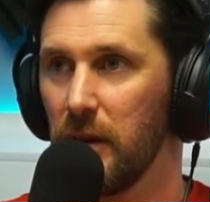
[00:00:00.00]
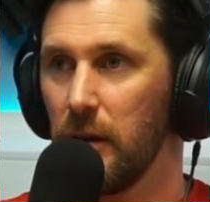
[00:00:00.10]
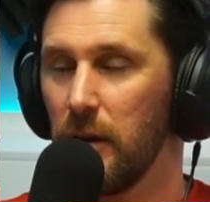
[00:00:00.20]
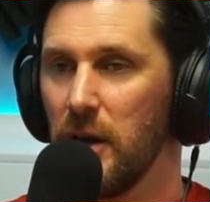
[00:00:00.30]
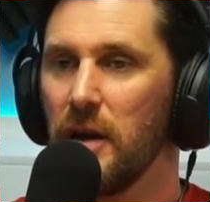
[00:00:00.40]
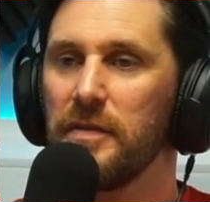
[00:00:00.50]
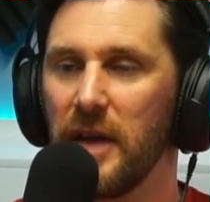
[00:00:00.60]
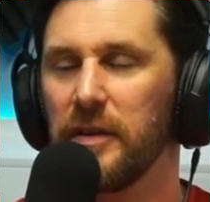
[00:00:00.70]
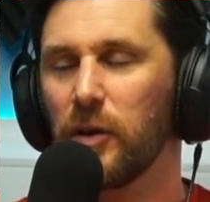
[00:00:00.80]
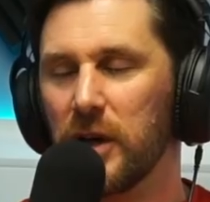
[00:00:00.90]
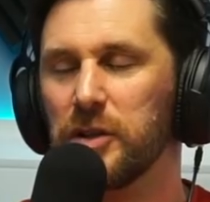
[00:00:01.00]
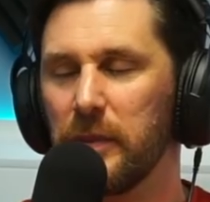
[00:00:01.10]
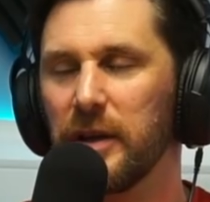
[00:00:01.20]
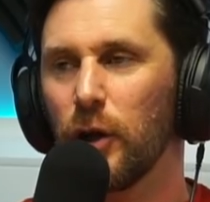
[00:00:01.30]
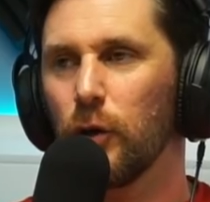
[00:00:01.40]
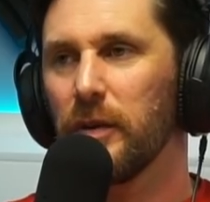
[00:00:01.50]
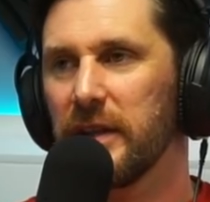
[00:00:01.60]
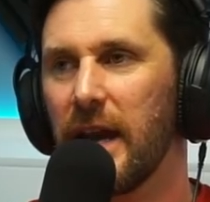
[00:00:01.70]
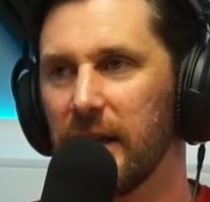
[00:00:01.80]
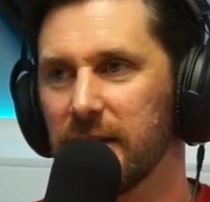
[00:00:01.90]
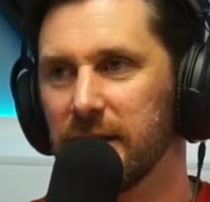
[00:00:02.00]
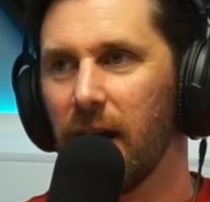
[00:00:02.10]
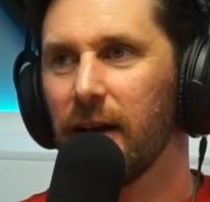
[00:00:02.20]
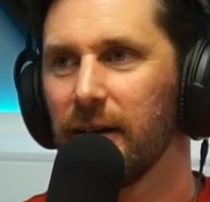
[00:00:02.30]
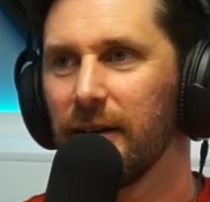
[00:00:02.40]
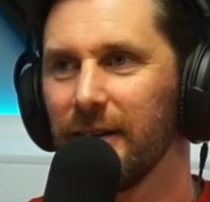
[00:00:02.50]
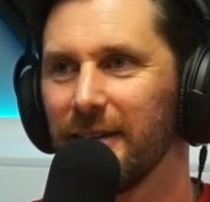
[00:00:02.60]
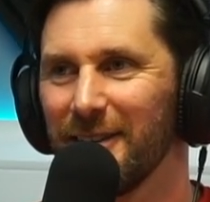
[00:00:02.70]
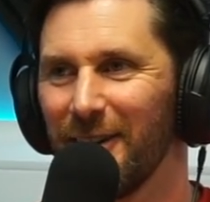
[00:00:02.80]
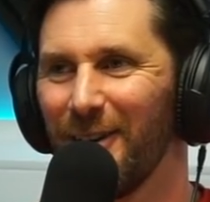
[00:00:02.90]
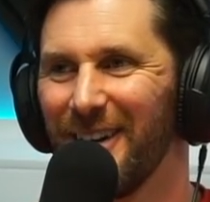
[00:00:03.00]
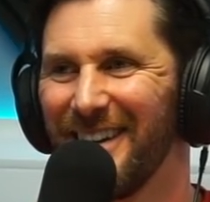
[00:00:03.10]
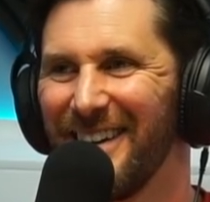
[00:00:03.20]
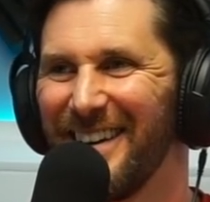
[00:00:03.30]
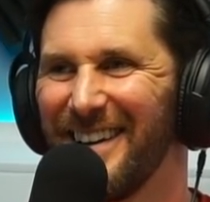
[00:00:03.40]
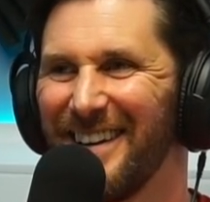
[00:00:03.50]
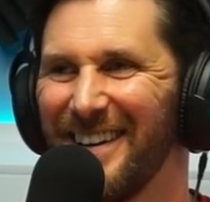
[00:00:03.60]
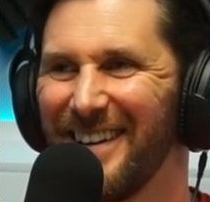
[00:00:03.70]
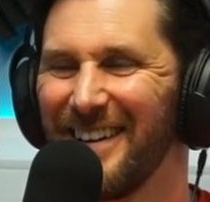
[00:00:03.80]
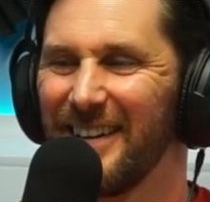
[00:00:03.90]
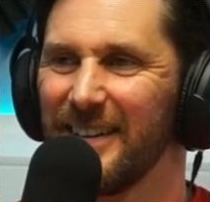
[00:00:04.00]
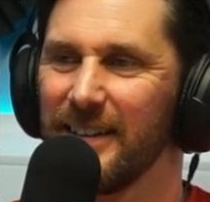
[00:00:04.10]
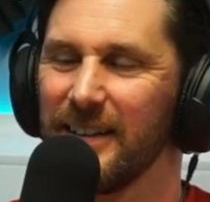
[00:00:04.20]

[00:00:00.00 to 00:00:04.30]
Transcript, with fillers: Yeah, man. Then the question would be, who put the aliens there? Yeah, yeah. You know, my theory is